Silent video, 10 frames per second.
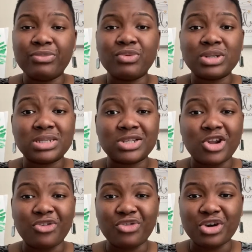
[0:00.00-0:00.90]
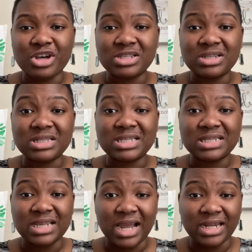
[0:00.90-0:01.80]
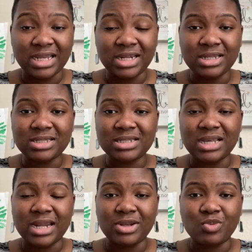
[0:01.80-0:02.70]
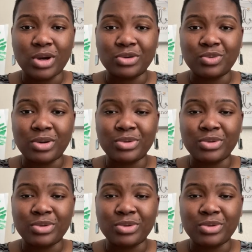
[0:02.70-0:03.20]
which is going to focus on designing, designing 101.